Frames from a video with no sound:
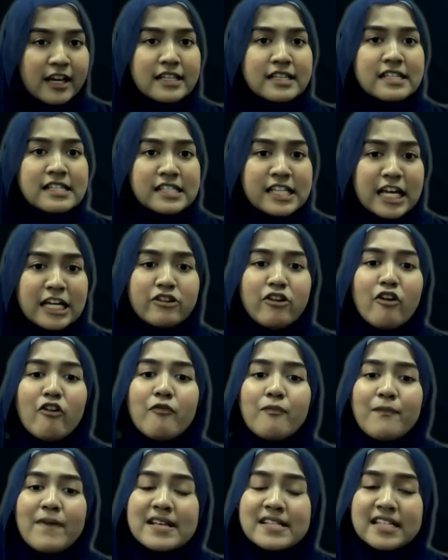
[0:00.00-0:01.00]
Instead
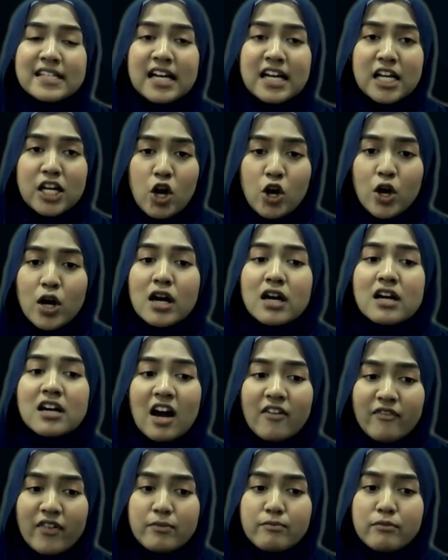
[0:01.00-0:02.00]
of passing along a
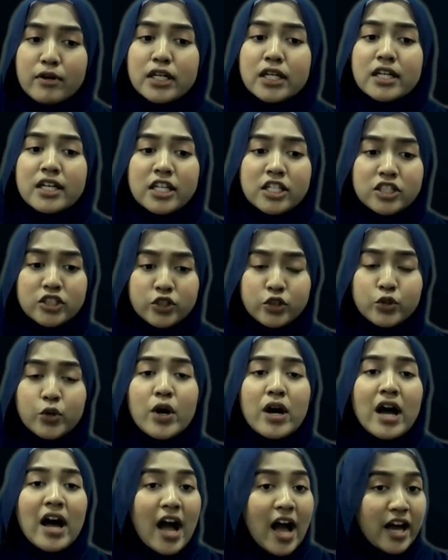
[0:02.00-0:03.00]

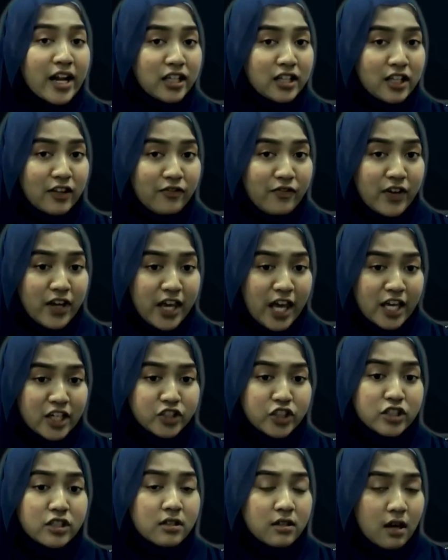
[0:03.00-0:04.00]
government-issued
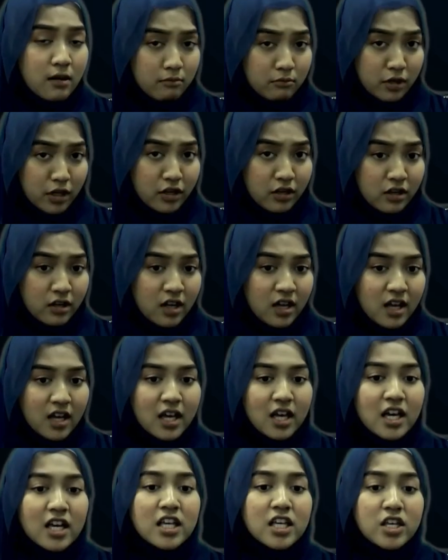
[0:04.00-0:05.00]
identification number,
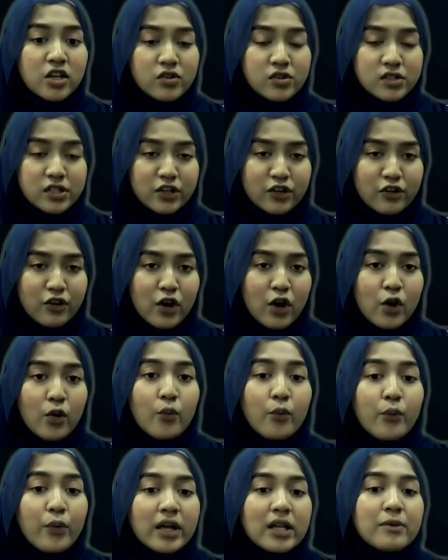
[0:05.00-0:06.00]
a user
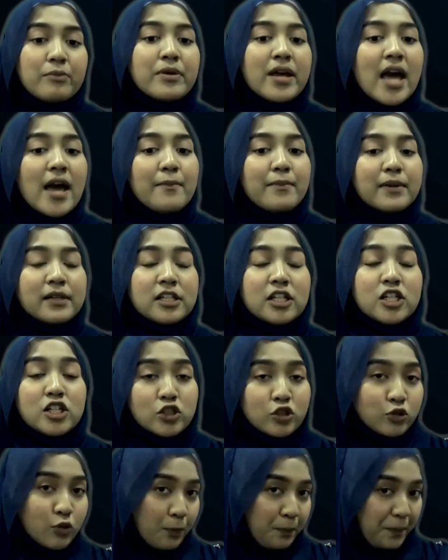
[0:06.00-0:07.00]
will be able
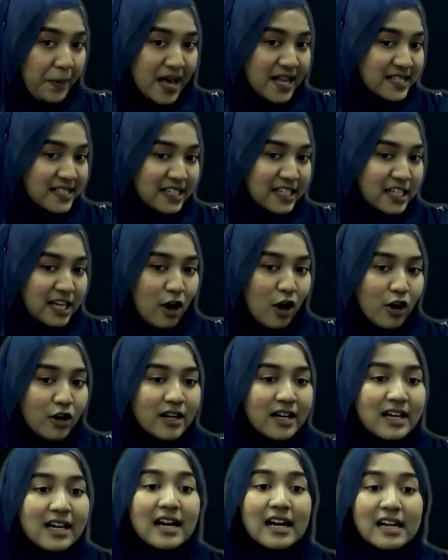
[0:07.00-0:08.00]
to pass
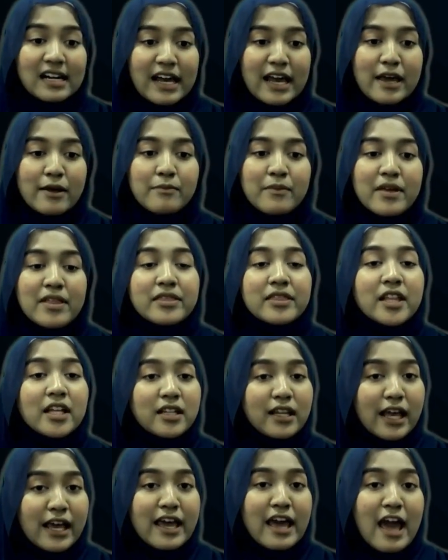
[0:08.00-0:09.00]
along a claim
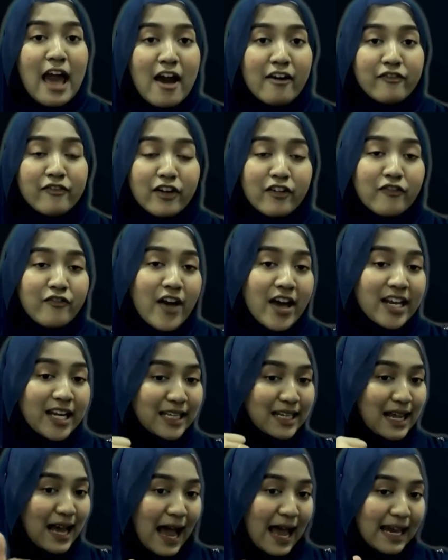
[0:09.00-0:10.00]
that they have a
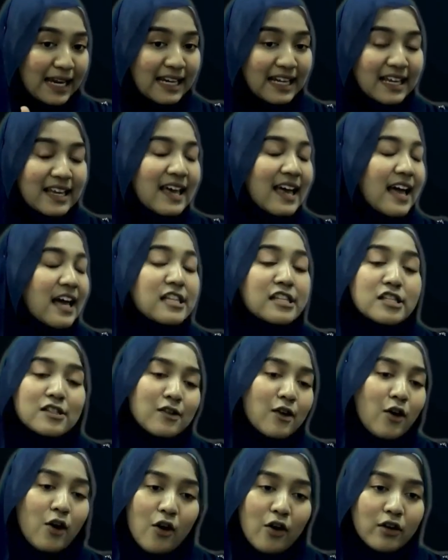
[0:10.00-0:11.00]
valid ID and
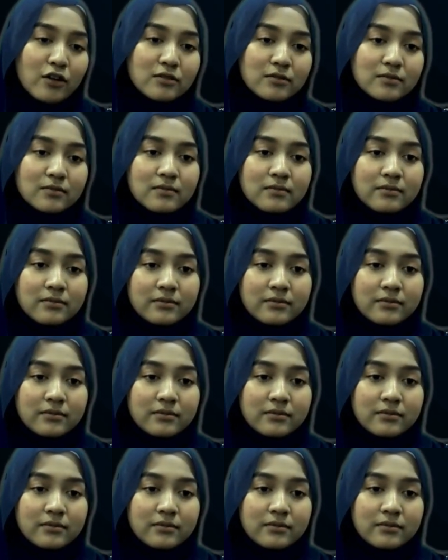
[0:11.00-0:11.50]
so on.